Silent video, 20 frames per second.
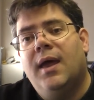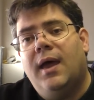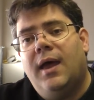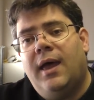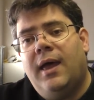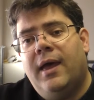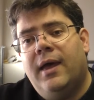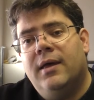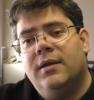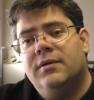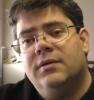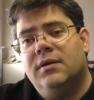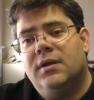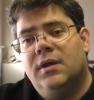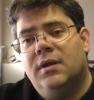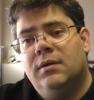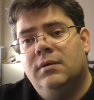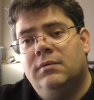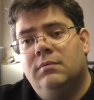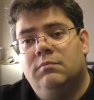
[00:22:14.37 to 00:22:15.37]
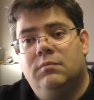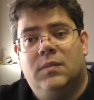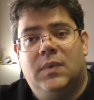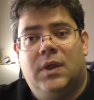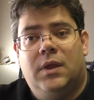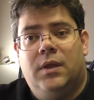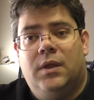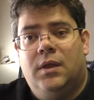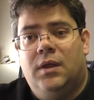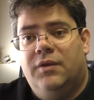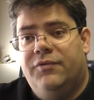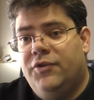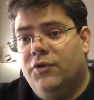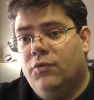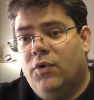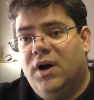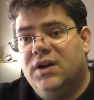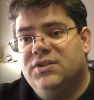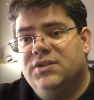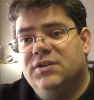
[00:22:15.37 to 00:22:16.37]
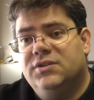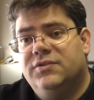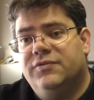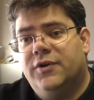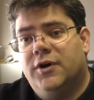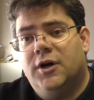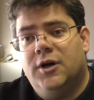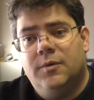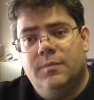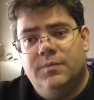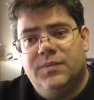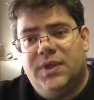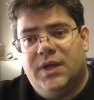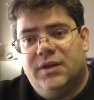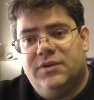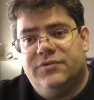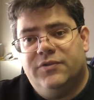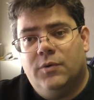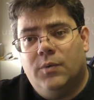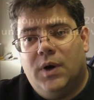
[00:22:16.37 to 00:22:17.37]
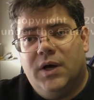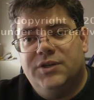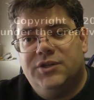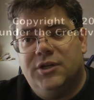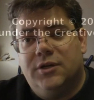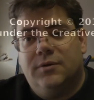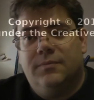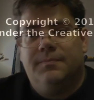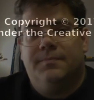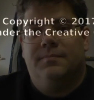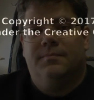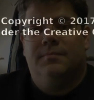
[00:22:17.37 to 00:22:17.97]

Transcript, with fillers: And if you've watched this far, thanks for watching.